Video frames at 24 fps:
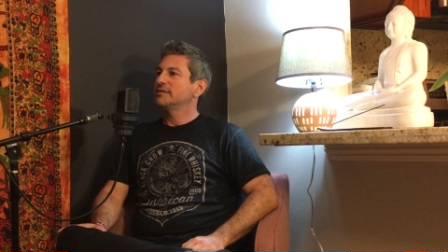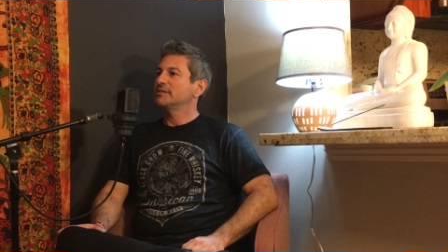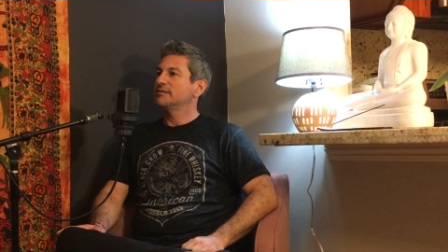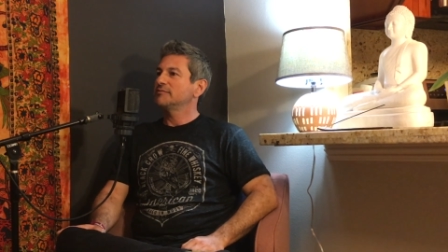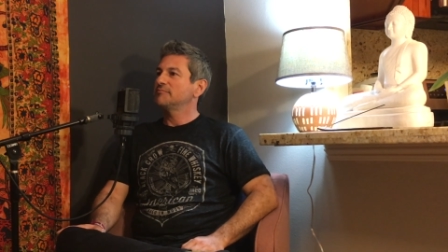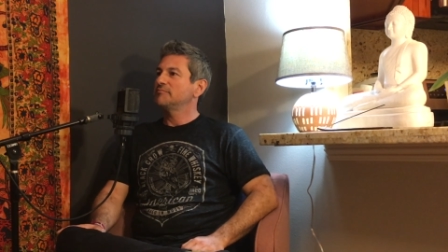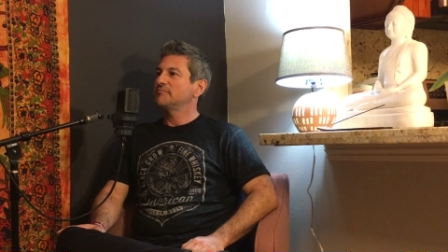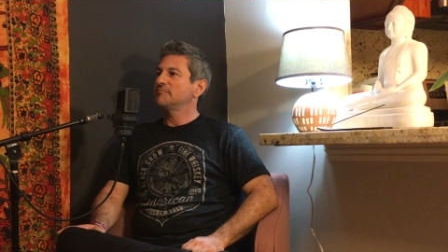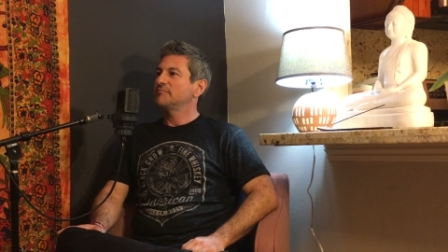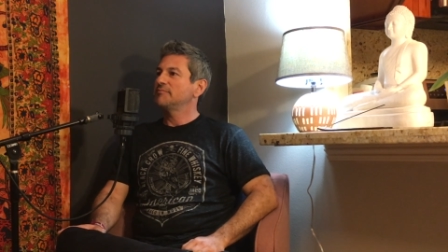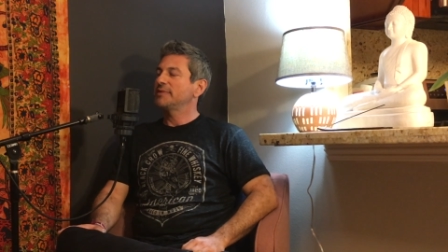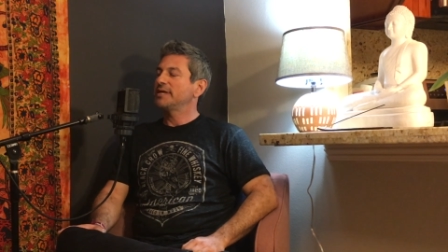
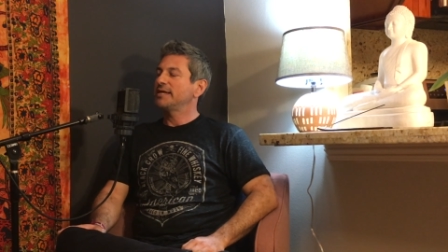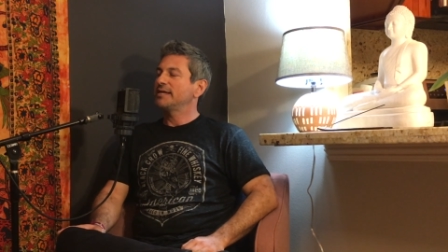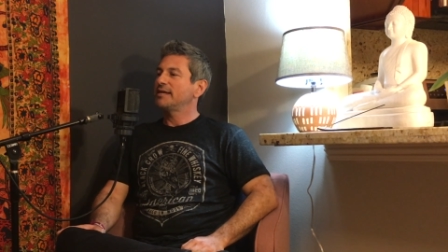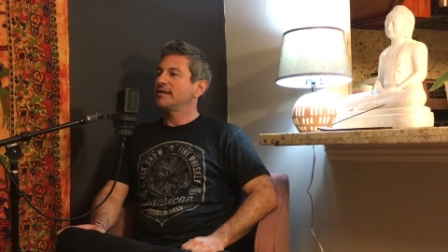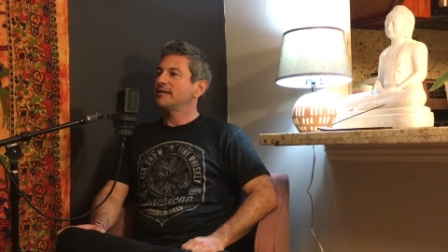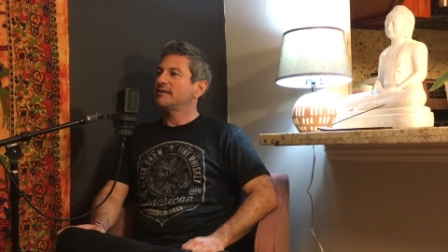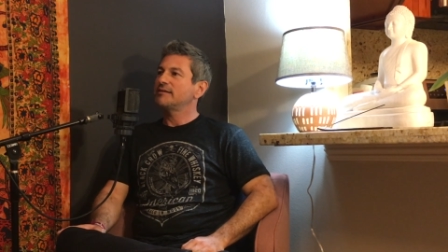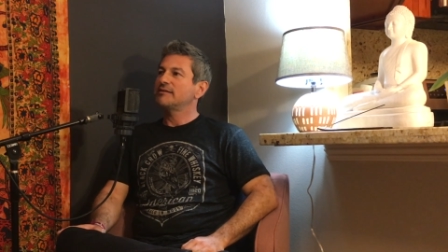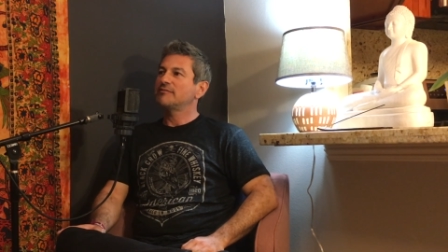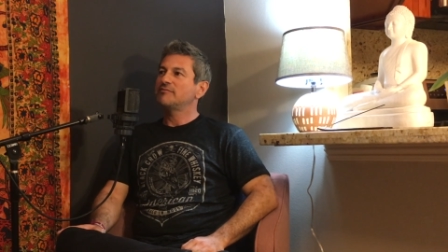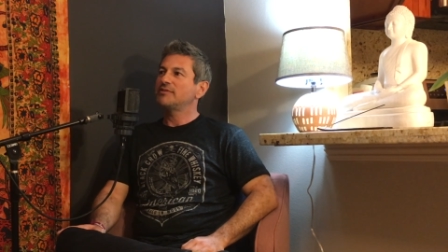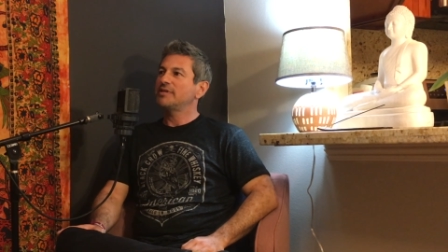And
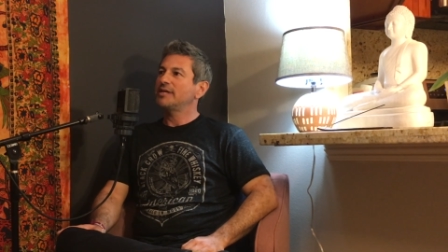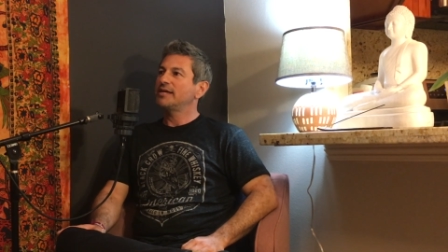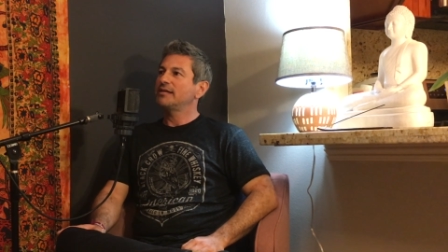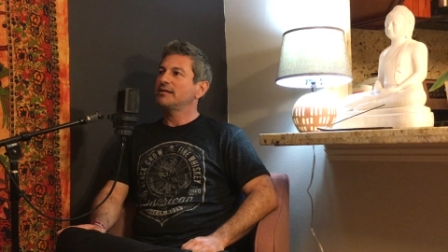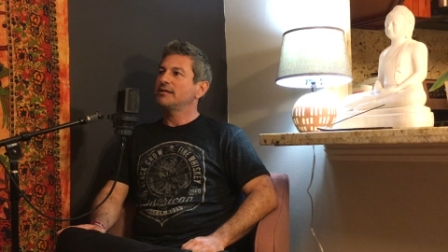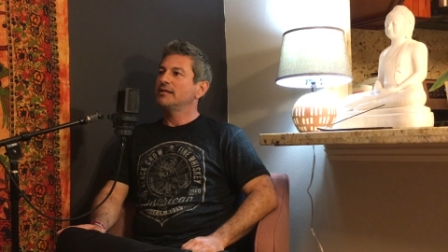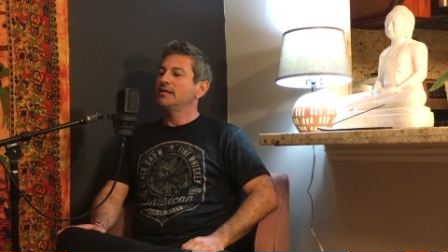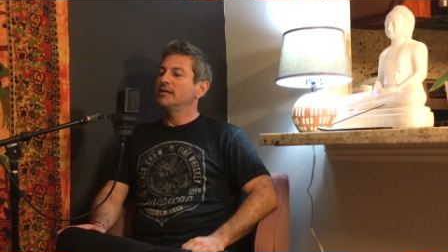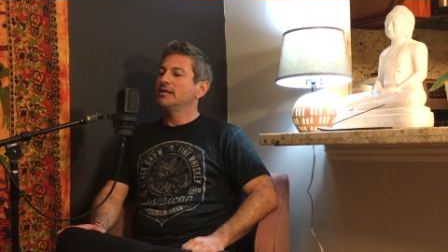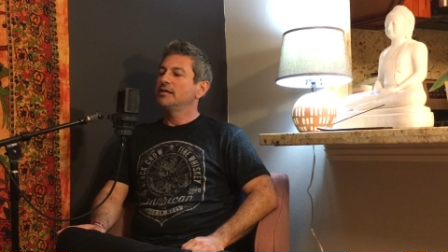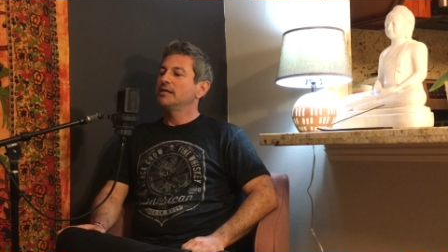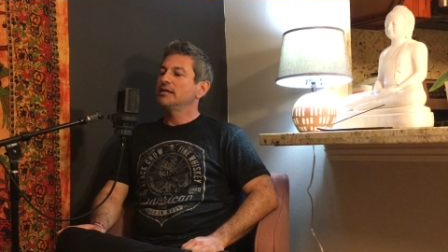I love
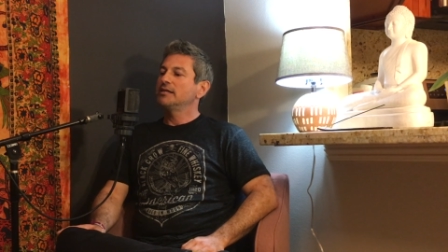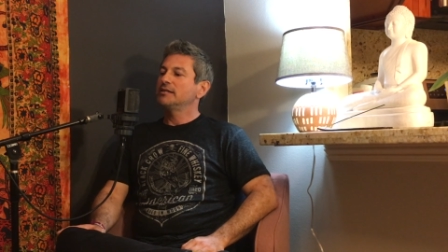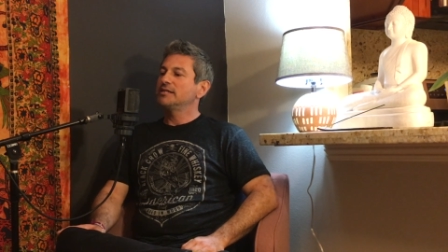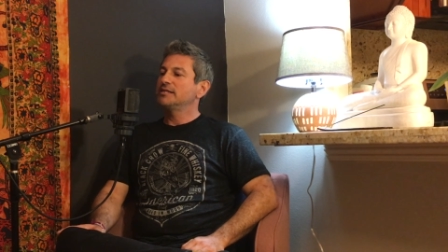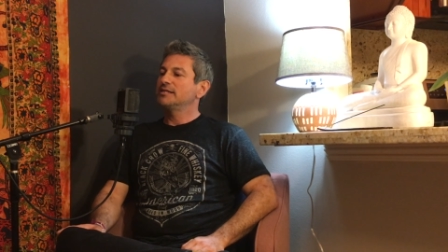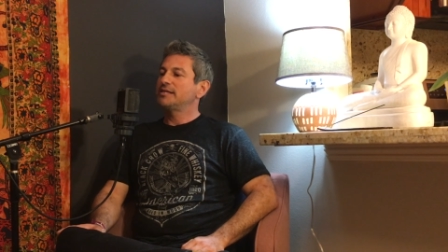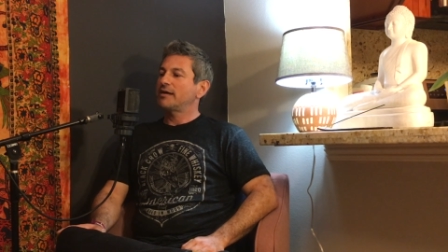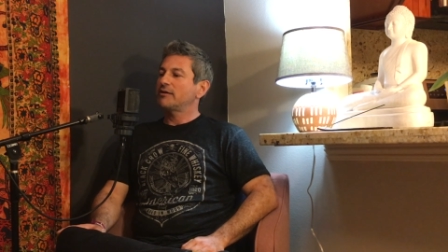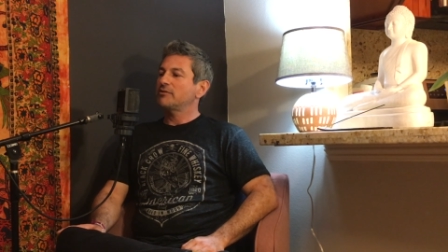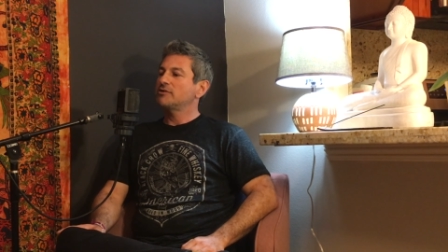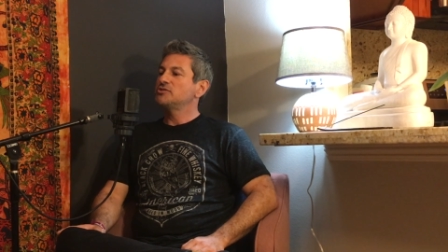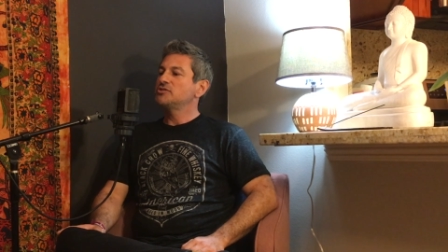that.
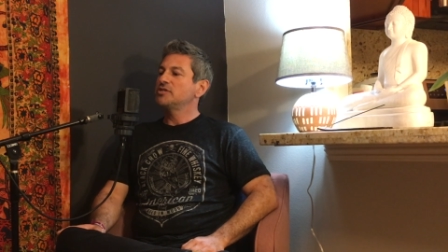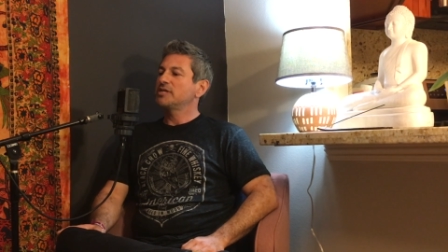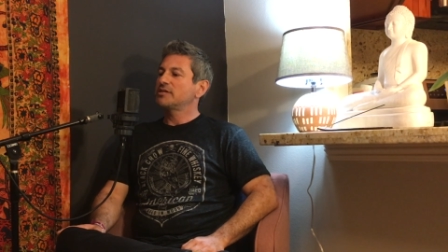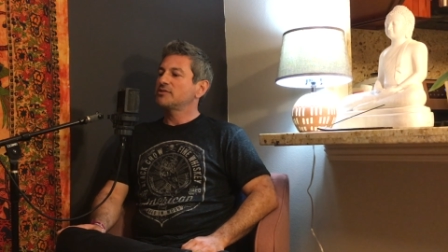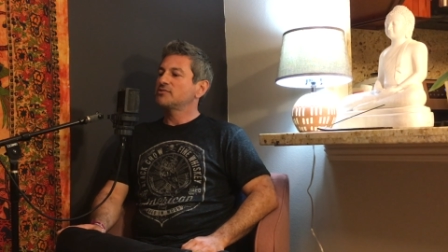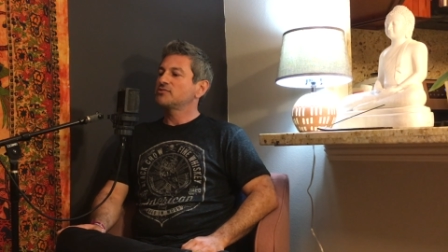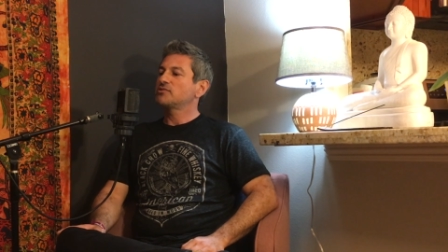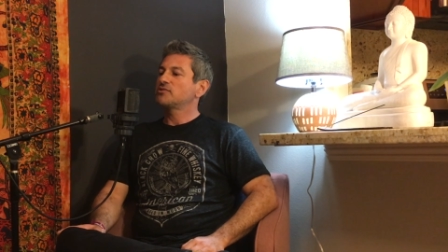The Tao Te Ching